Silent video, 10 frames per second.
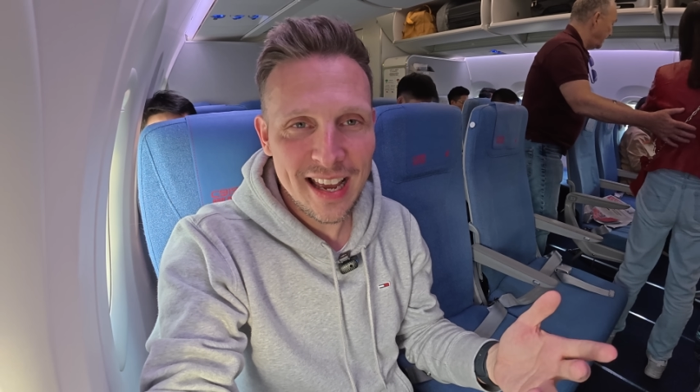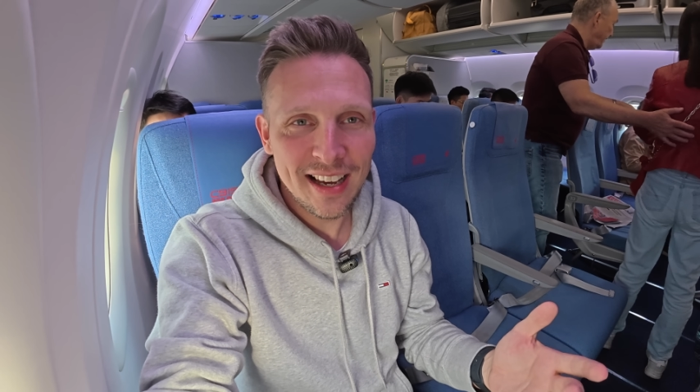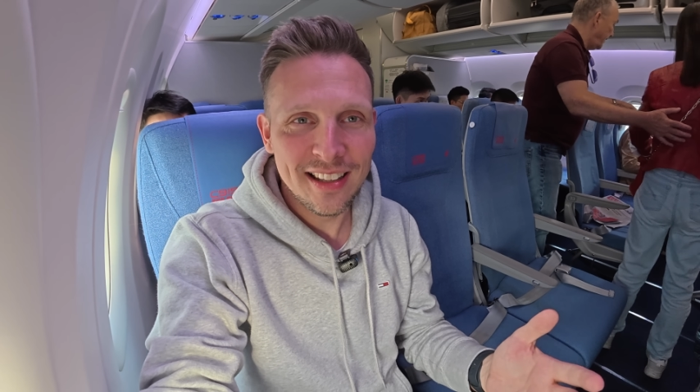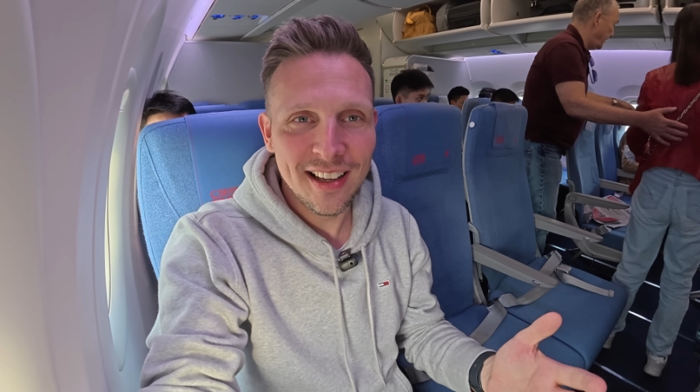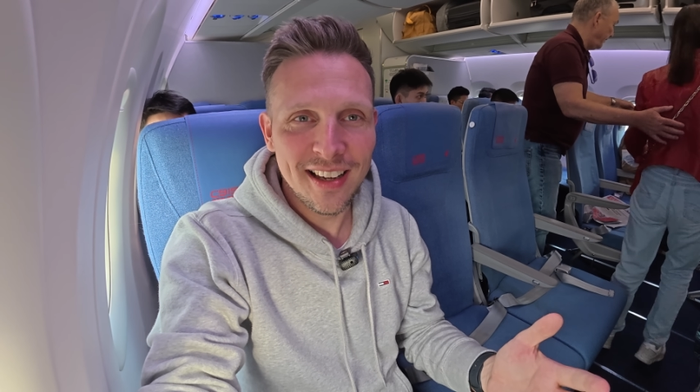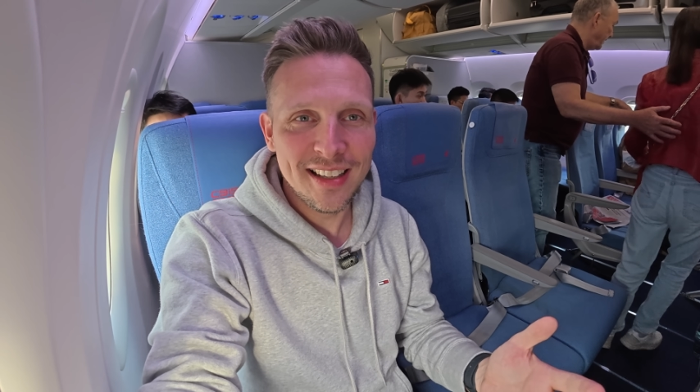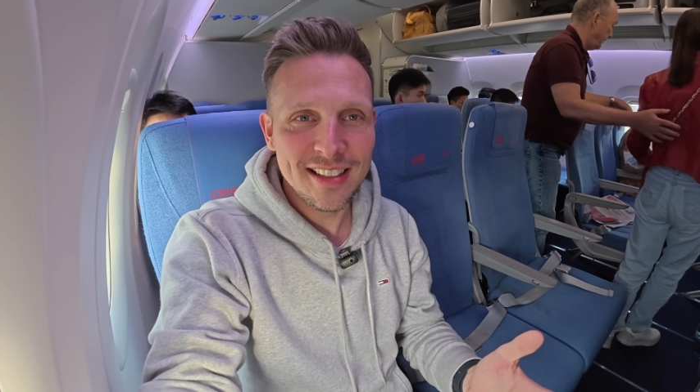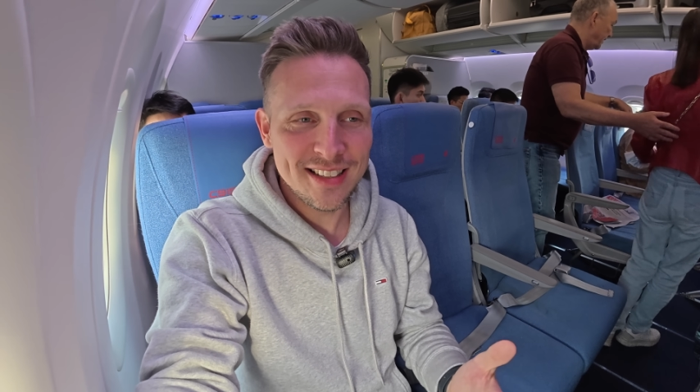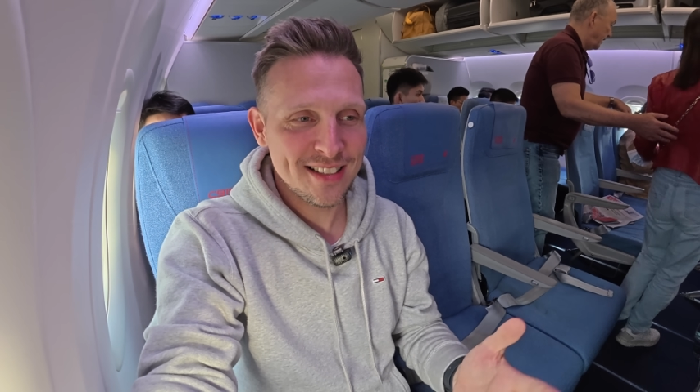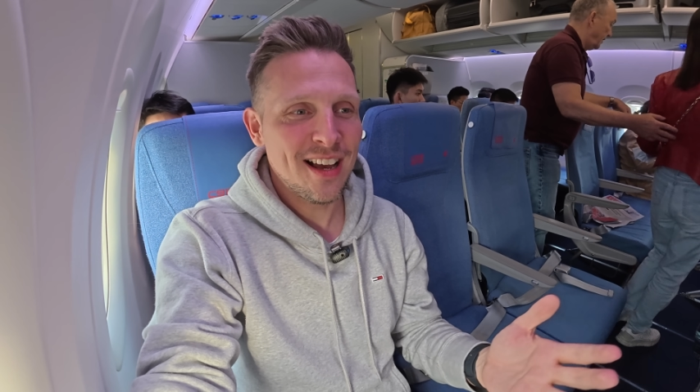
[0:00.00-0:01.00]

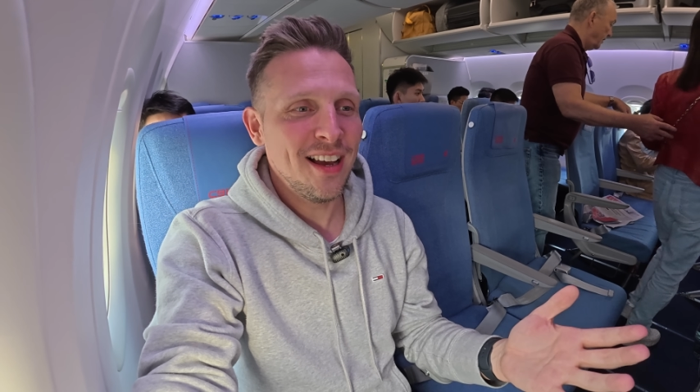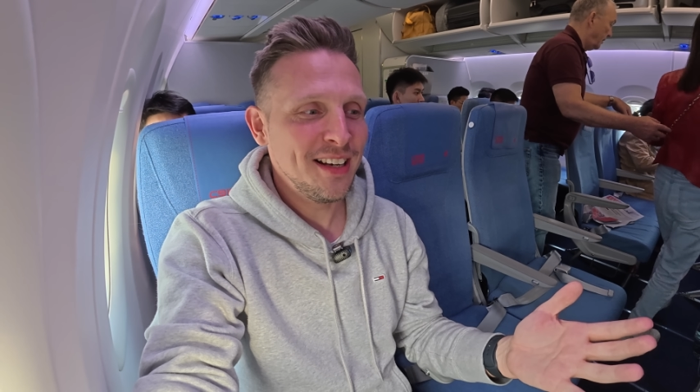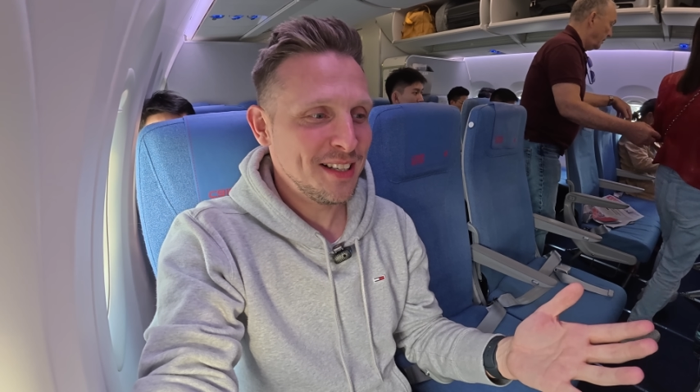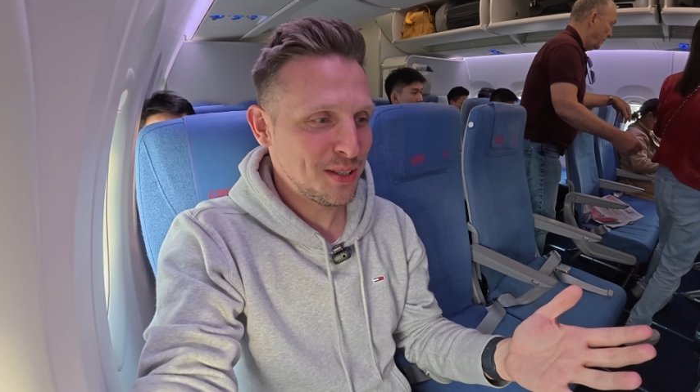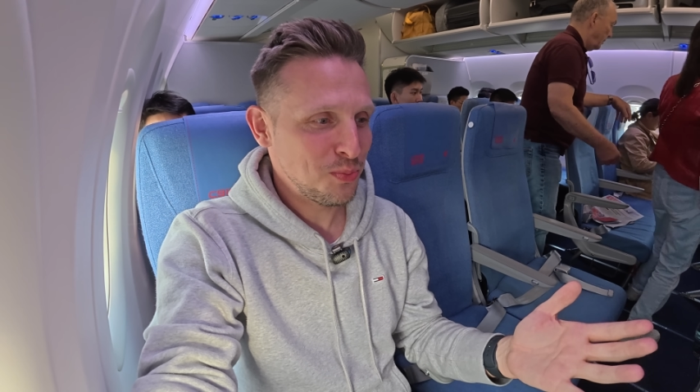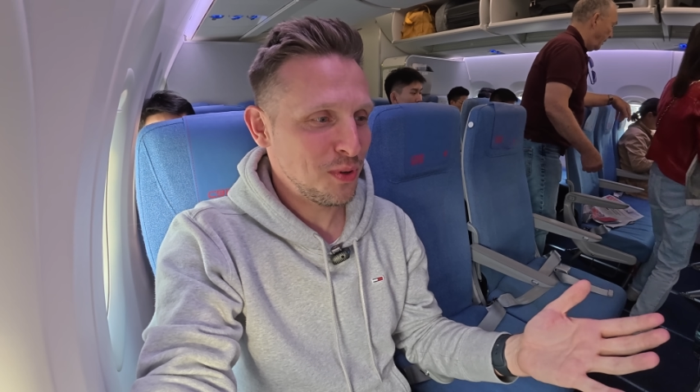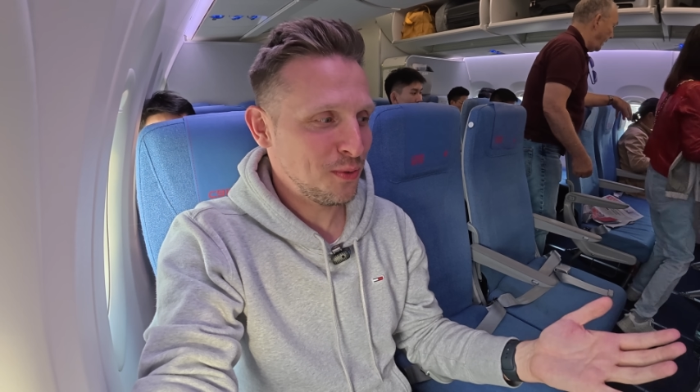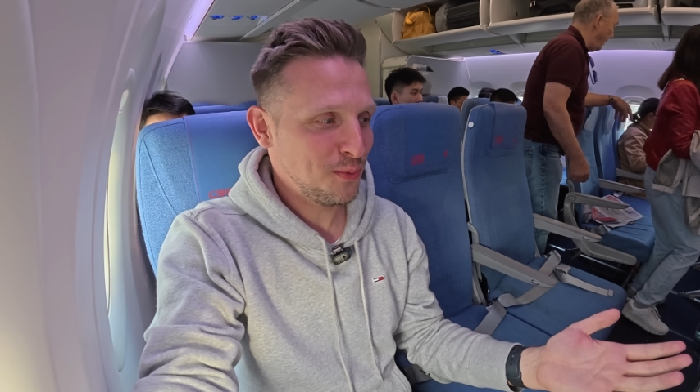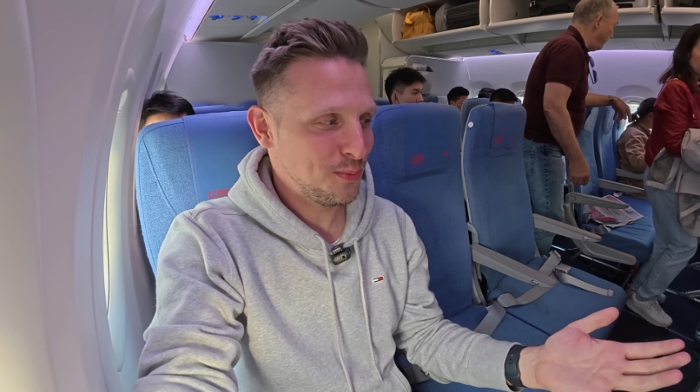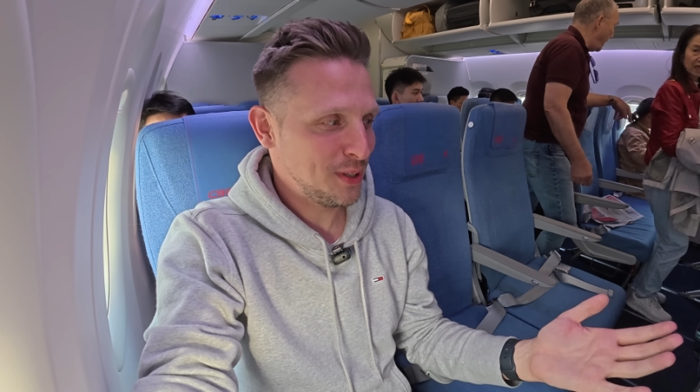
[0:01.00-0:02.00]
airline designs
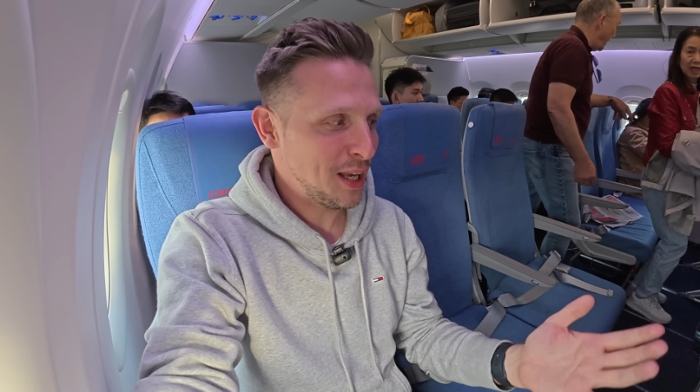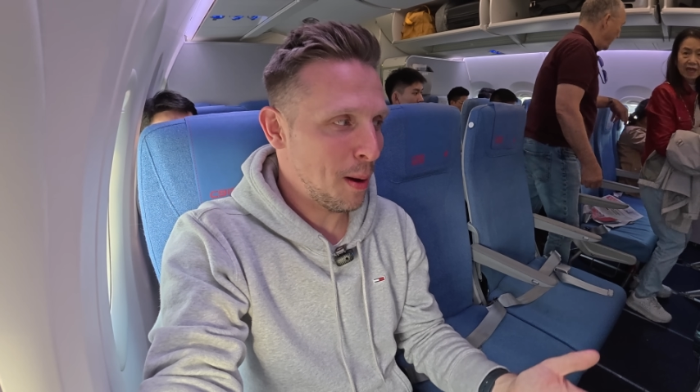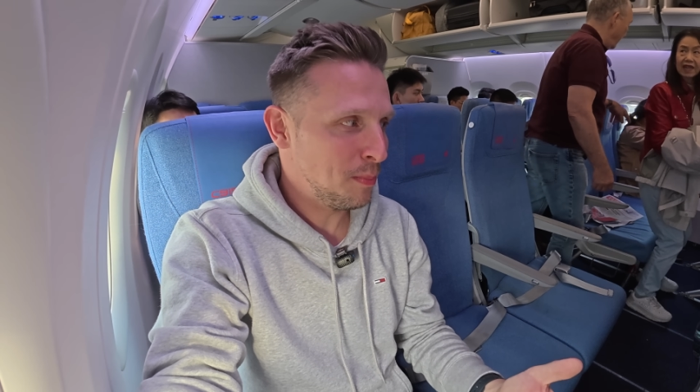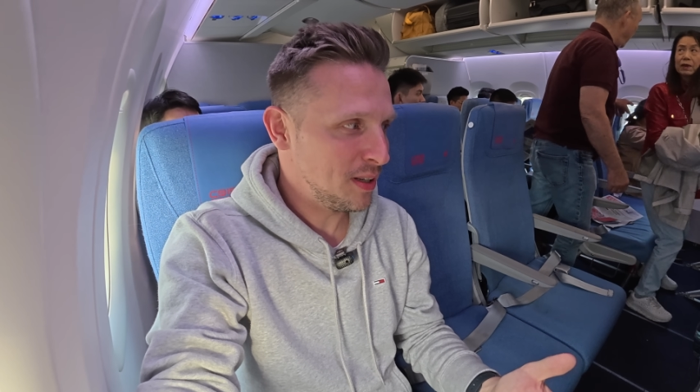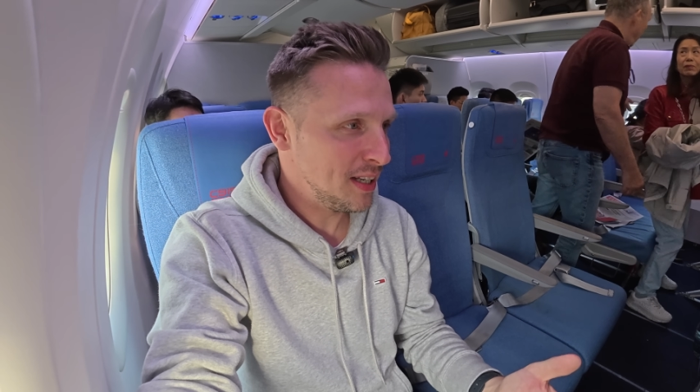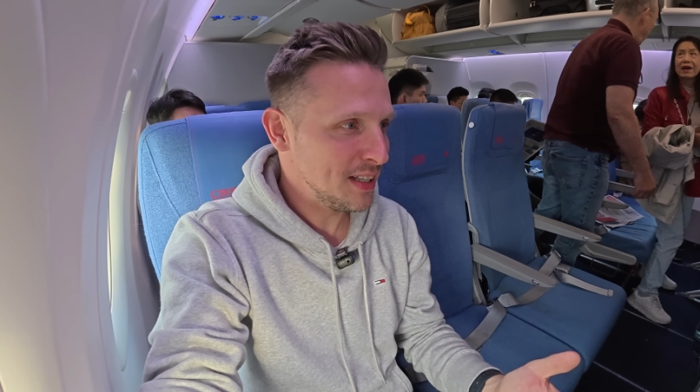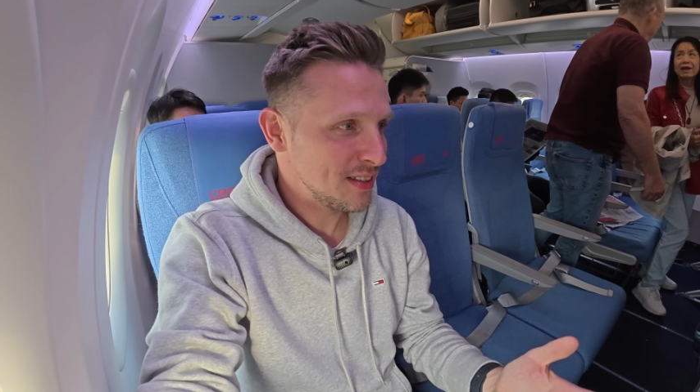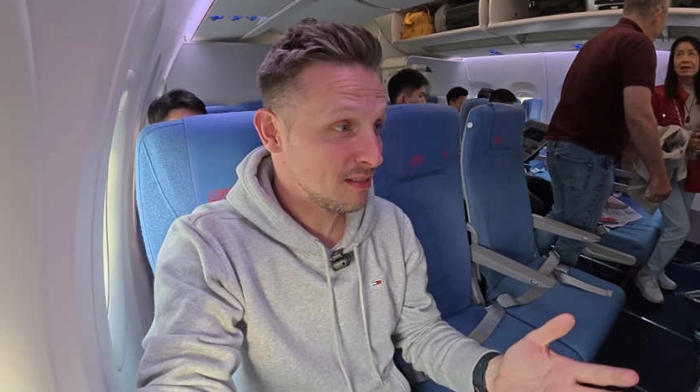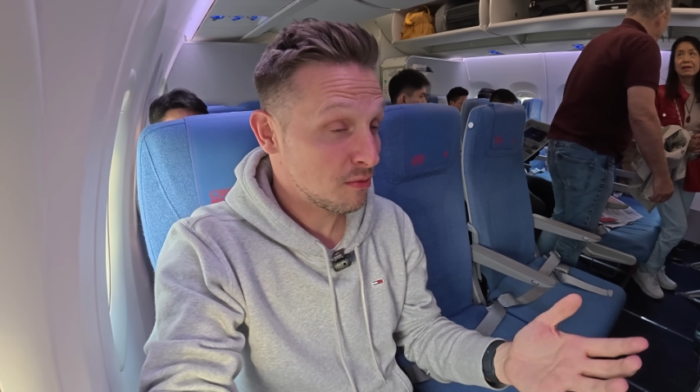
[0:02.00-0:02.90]
with the companies.